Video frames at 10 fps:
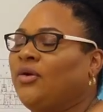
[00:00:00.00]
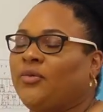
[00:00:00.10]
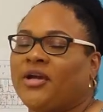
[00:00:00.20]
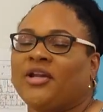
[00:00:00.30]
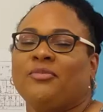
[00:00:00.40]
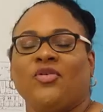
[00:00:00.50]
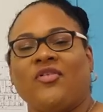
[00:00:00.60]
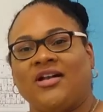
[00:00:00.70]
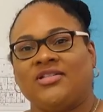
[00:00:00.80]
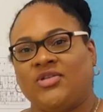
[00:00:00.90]
We're gonna move
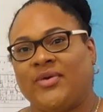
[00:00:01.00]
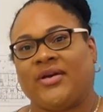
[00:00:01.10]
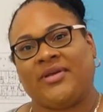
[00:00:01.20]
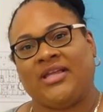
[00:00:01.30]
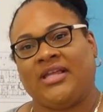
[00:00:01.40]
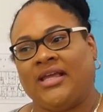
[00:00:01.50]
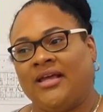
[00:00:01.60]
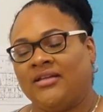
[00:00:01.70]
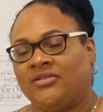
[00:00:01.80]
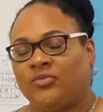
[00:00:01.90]
on to where we
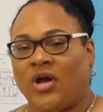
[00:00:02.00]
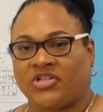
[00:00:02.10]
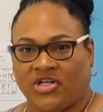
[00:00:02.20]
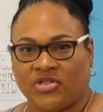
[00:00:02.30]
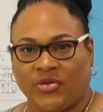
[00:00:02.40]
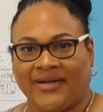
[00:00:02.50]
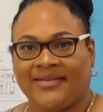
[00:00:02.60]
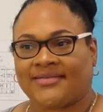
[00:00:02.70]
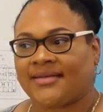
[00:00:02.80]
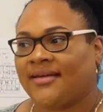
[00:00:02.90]
wash our
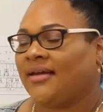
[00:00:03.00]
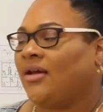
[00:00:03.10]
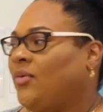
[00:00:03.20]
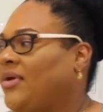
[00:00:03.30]
toys. We